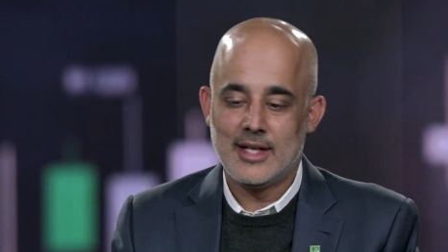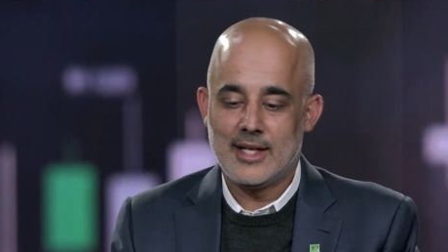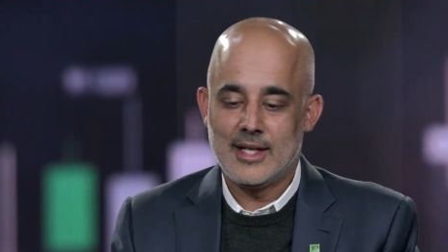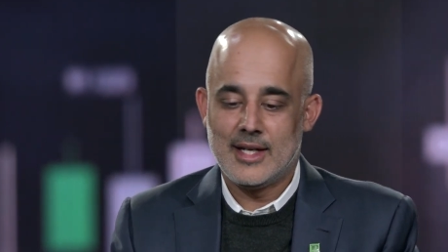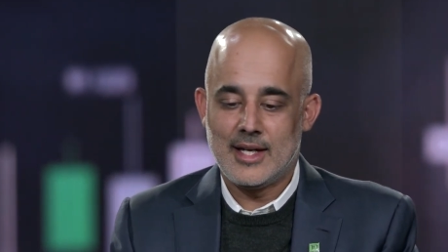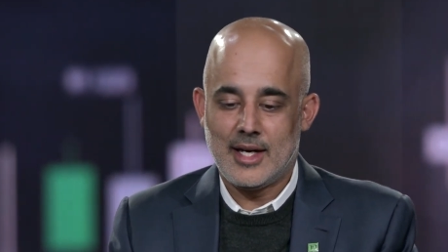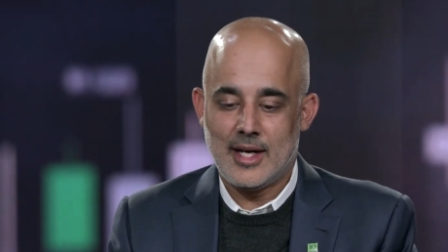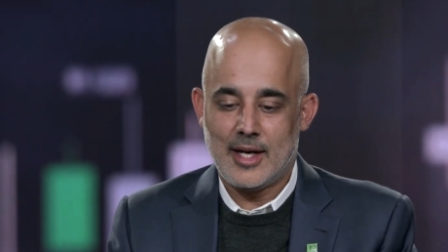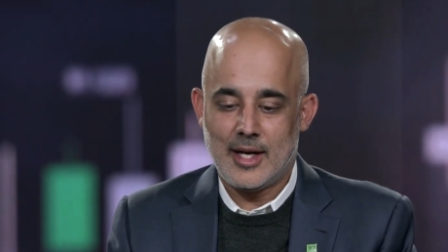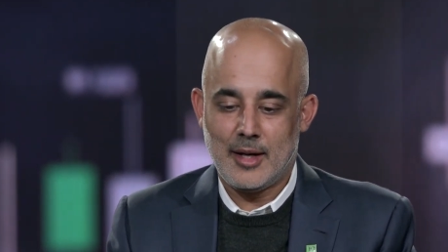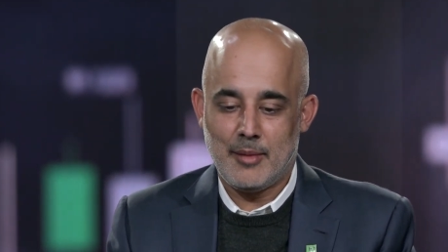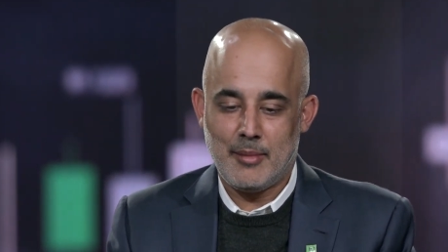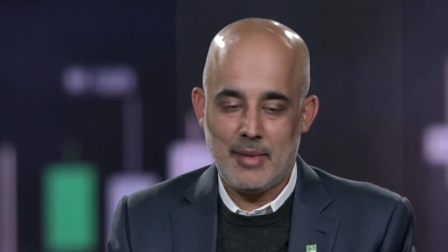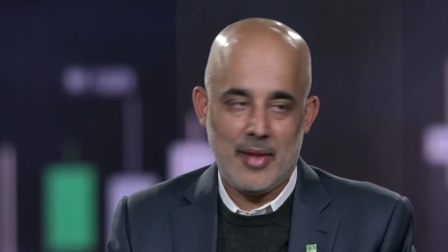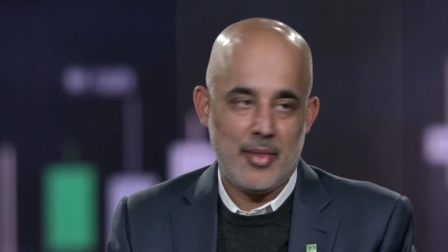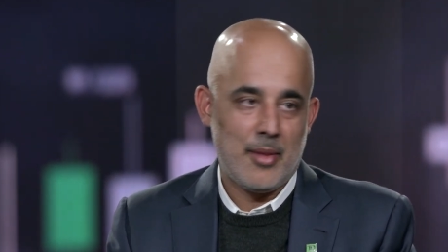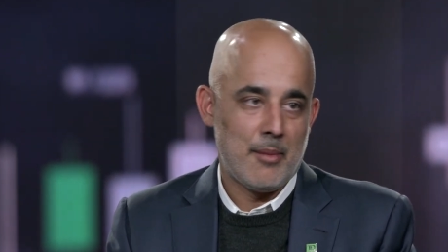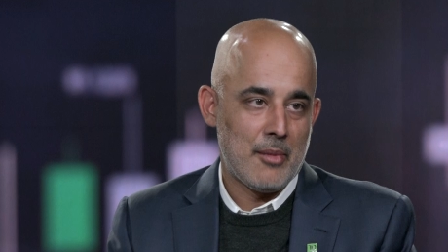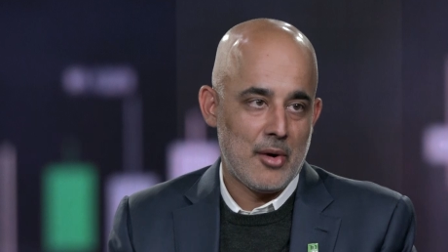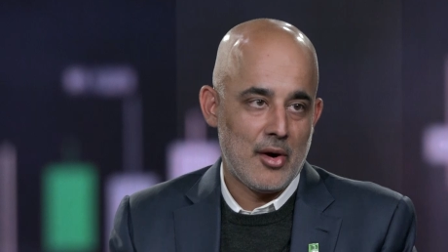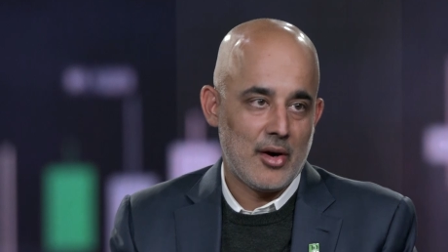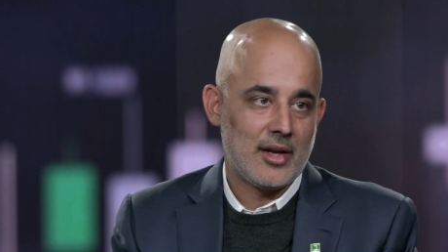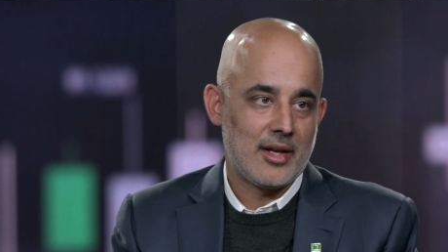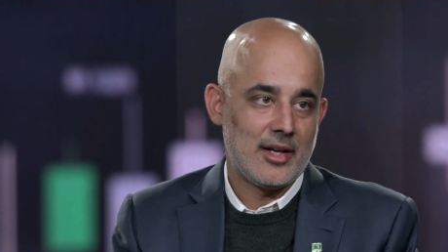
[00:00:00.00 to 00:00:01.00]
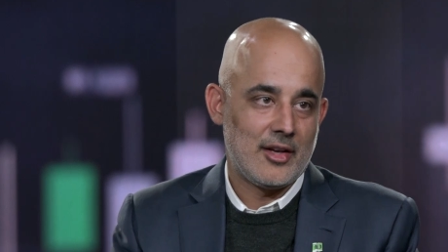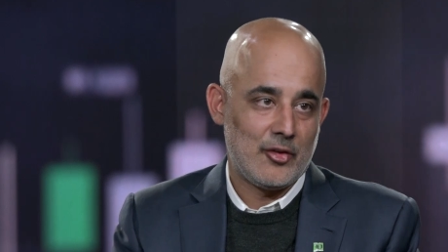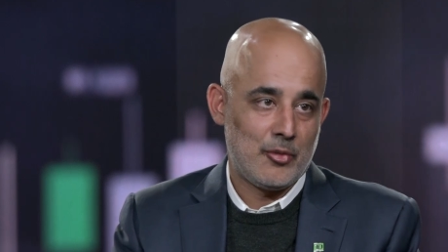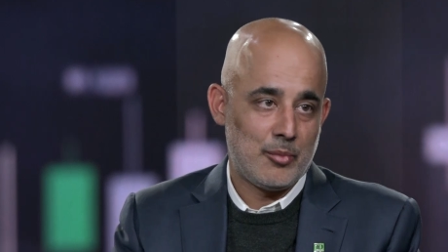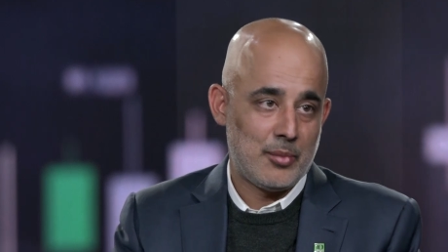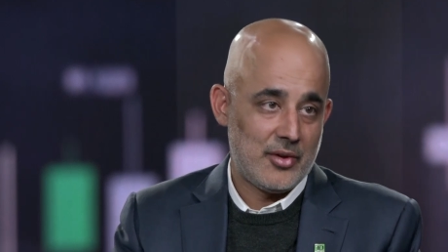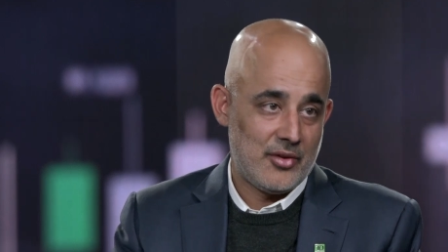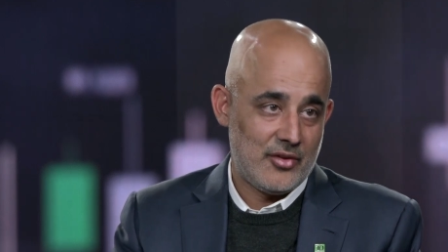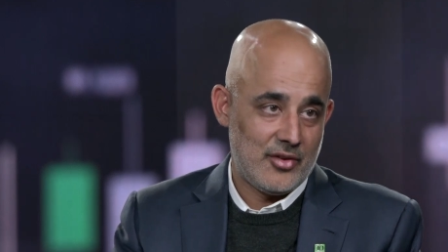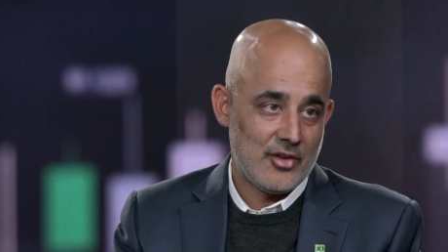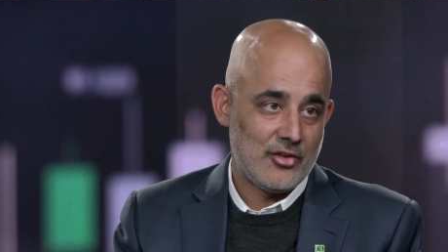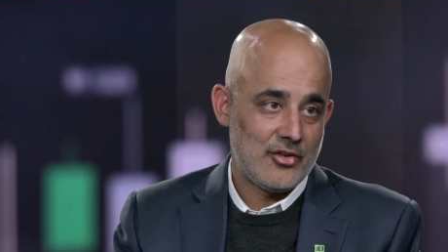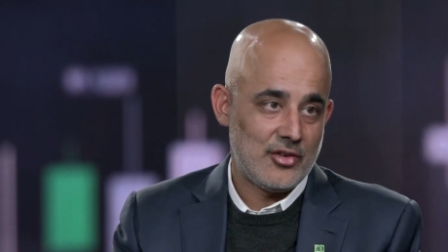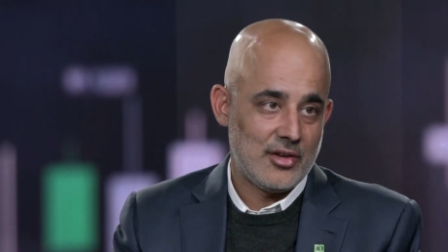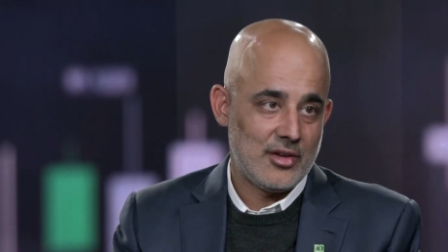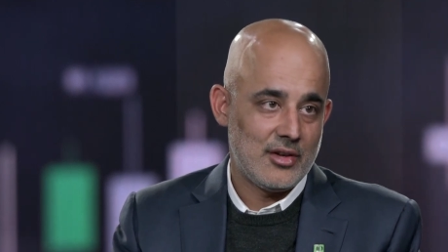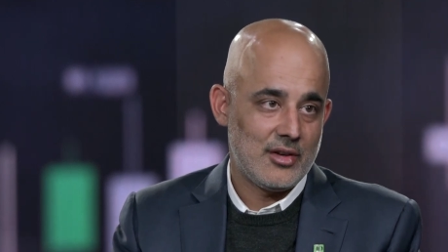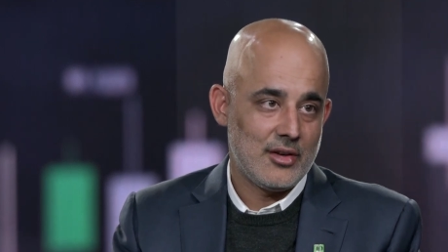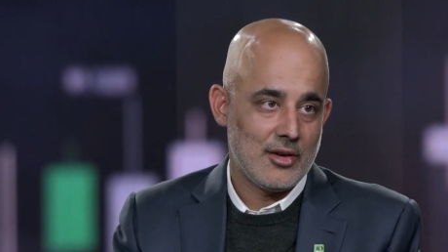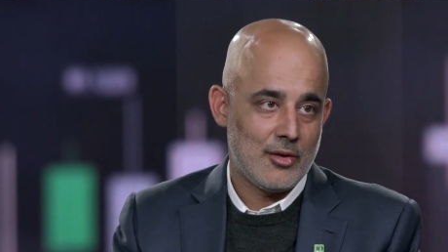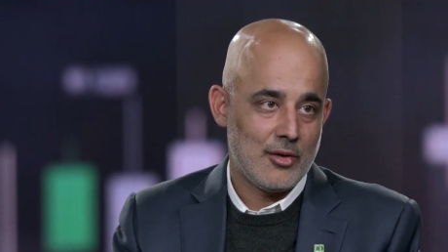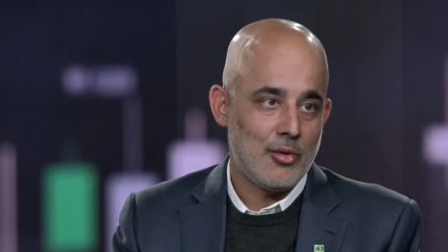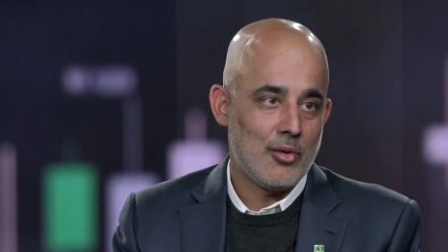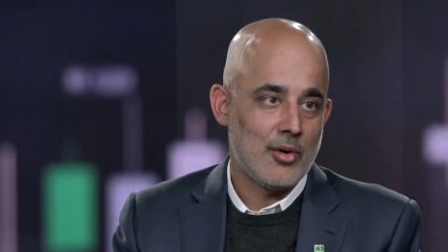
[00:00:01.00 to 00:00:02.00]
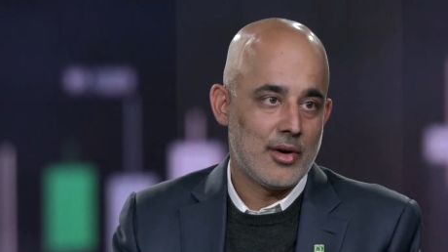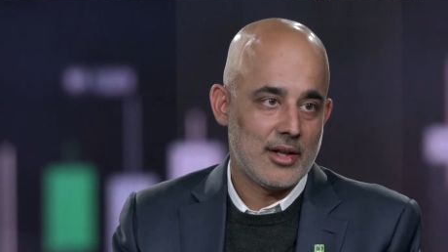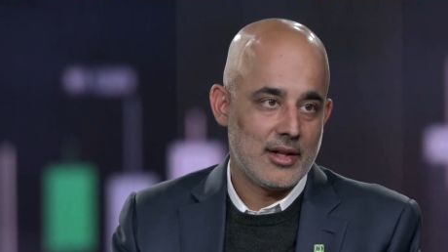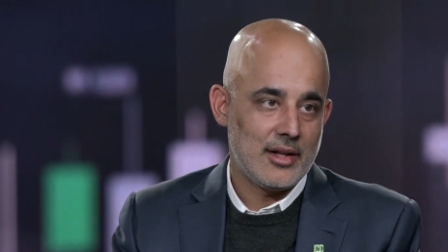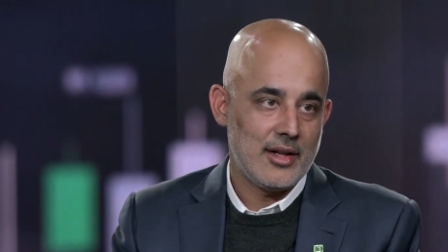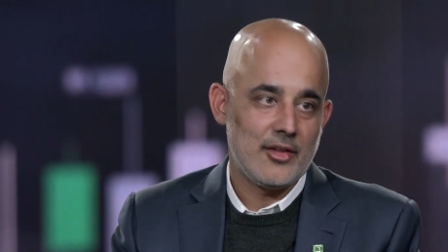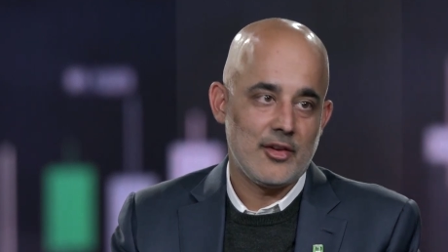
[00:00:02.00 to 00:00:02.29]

and the market is positioned accordingly.